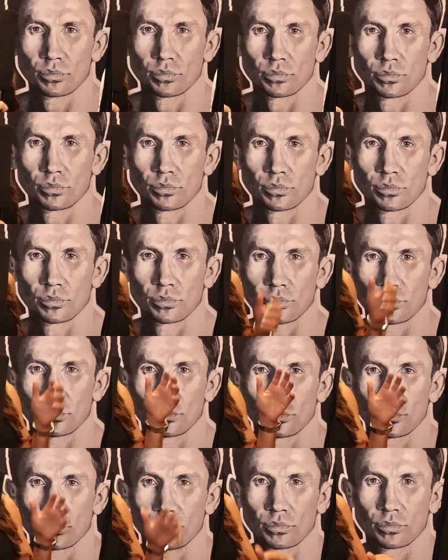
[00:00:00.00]

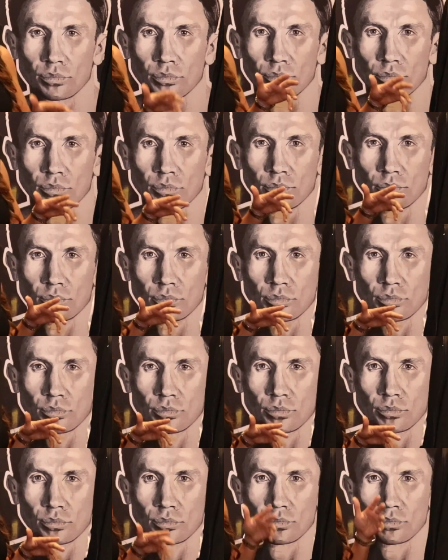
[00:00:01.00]

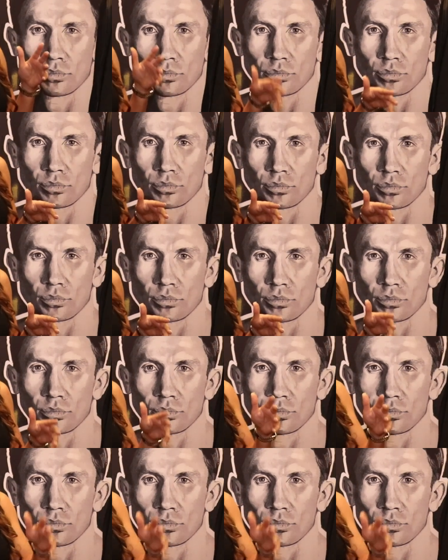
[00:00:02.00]
This person isn't speaking.